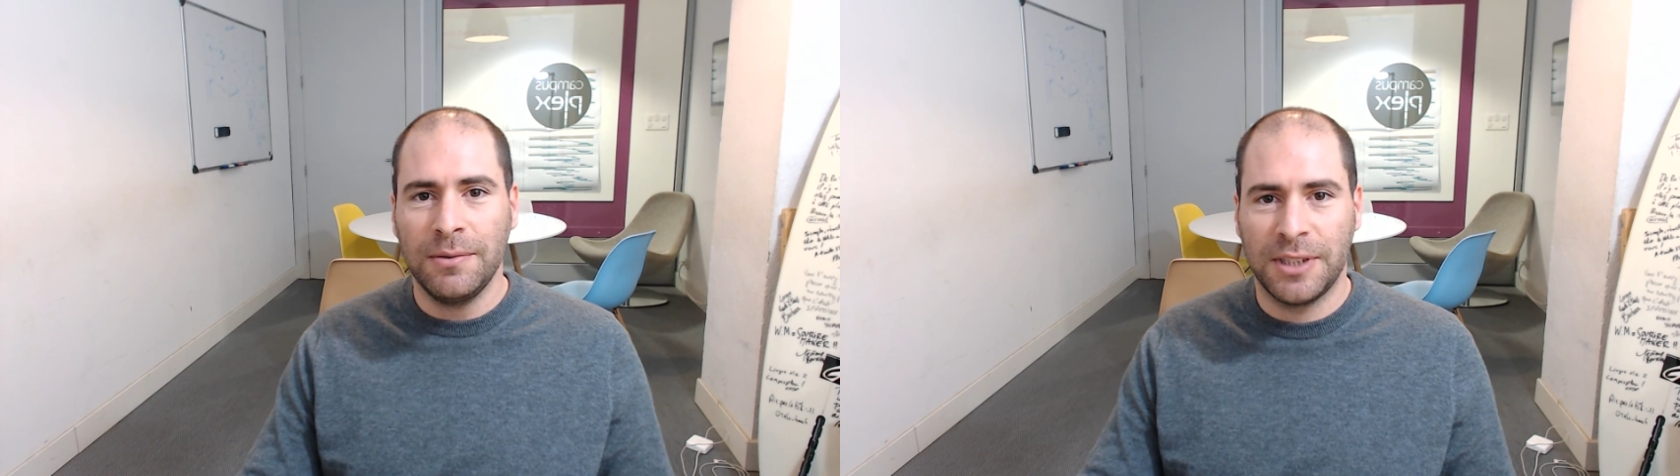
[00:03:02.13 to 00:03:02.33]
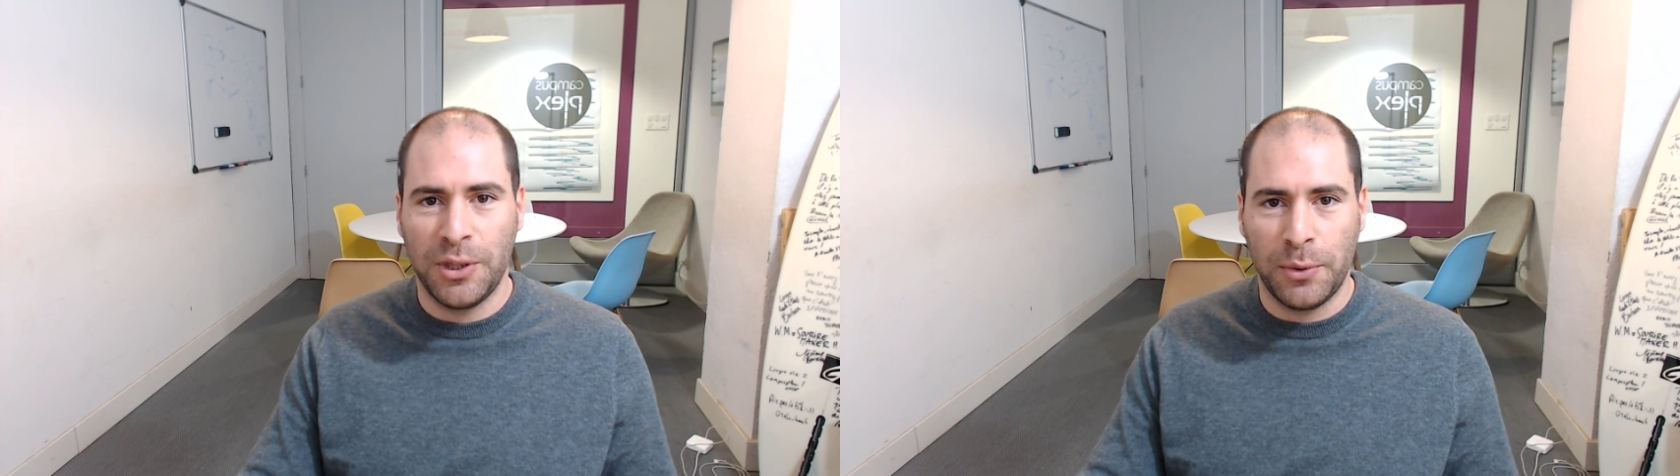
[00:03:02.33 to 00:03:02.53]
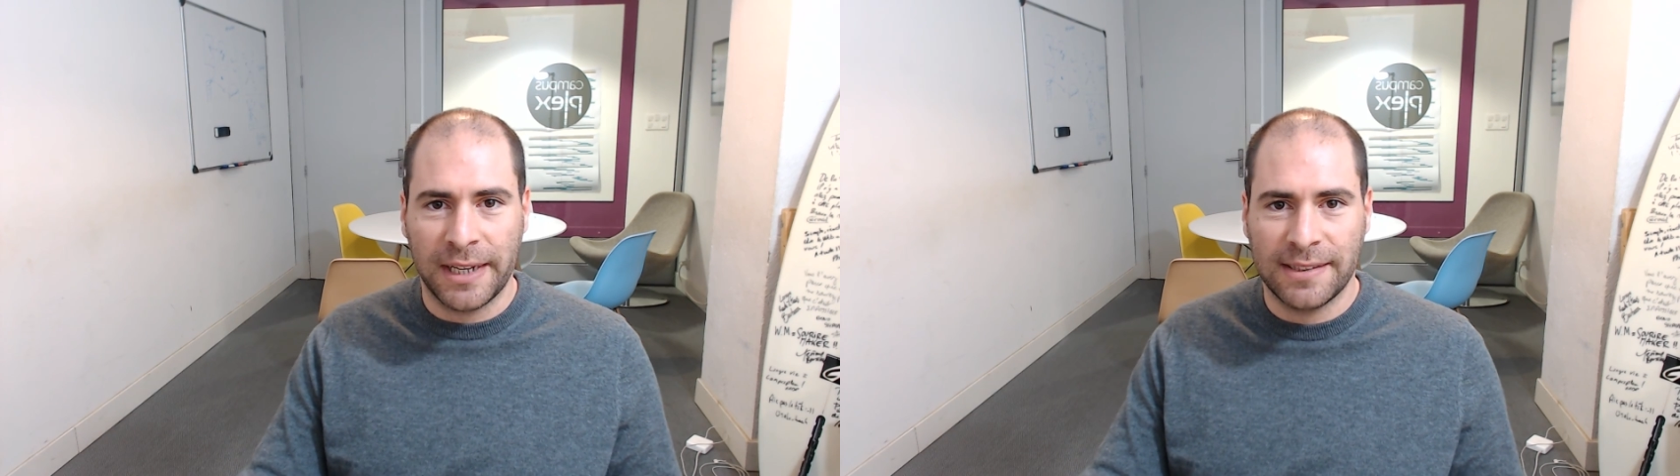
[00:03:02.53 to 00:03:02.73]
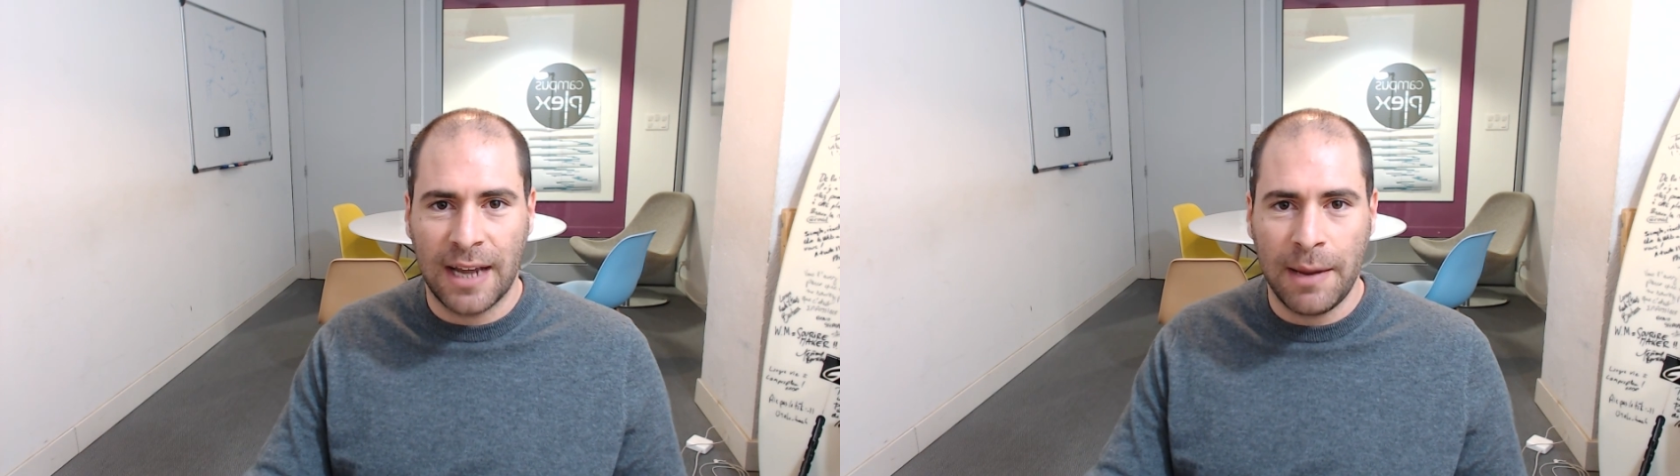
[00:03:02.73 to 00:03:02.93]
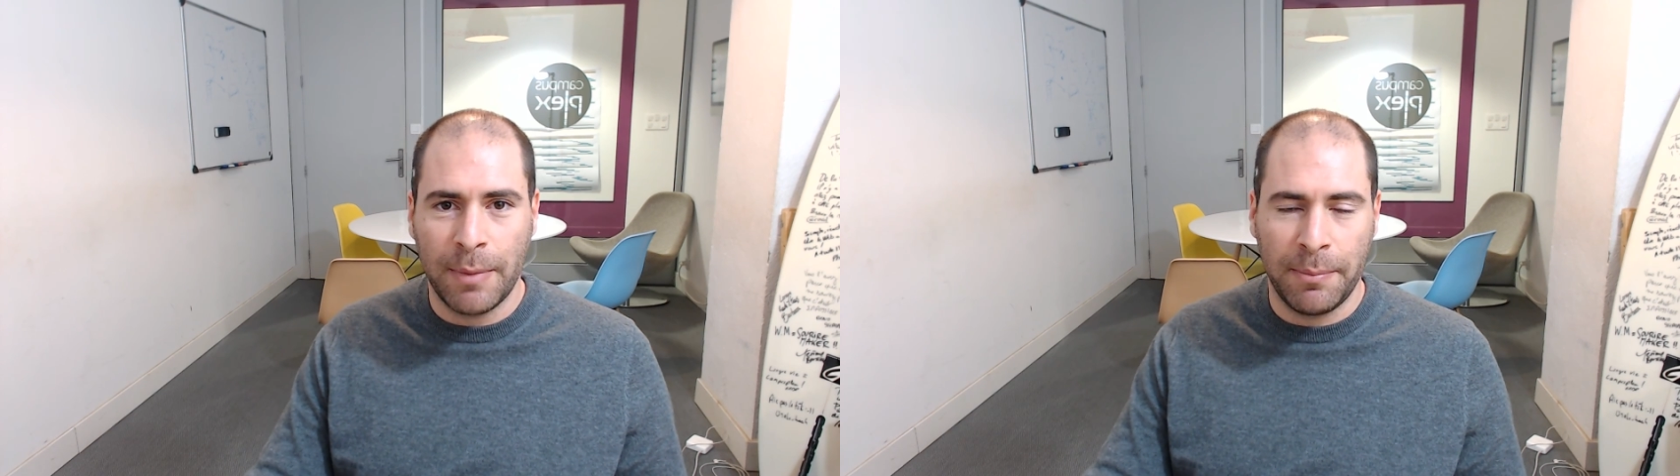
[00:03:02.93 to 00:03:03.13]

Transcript: See you next time and